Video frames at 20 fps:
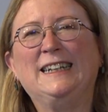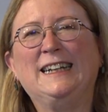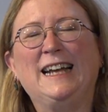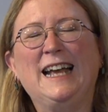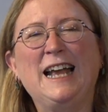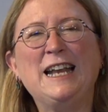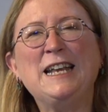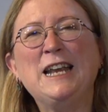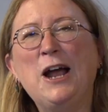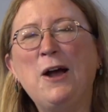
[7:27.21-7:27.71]

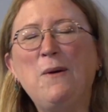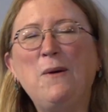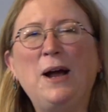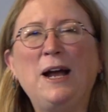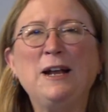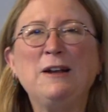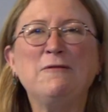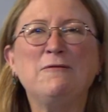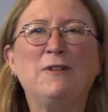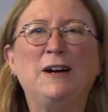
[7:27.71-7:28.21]
And now
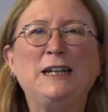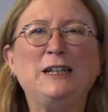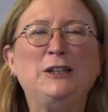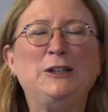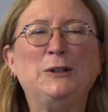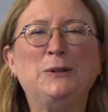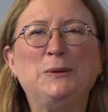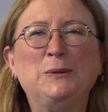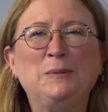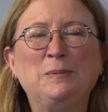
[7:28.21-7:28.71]
I invite
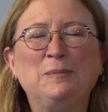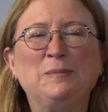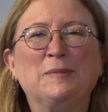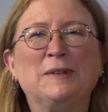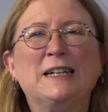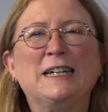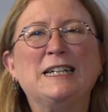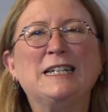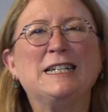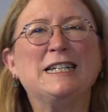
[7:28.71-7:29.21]
you
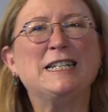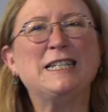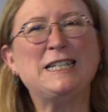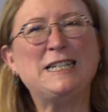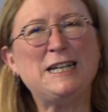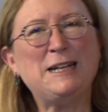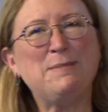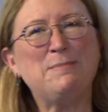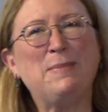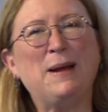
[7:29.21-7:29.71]
to
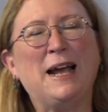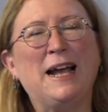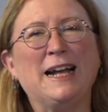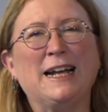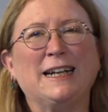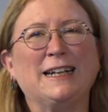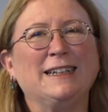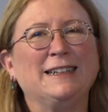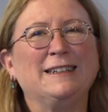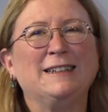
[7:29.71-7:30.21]
sit
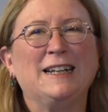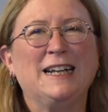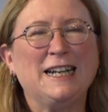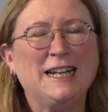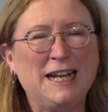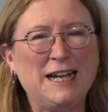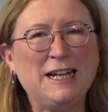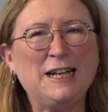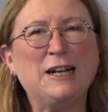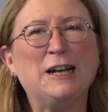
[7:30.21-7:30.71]
back,
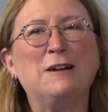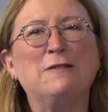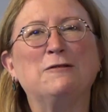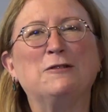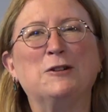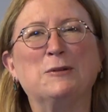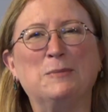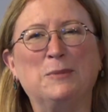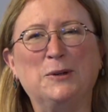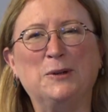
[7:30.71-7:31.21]
get
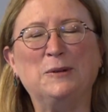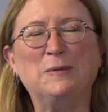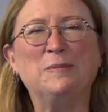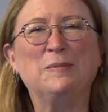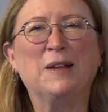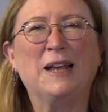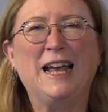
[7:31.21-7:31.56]
comfortable,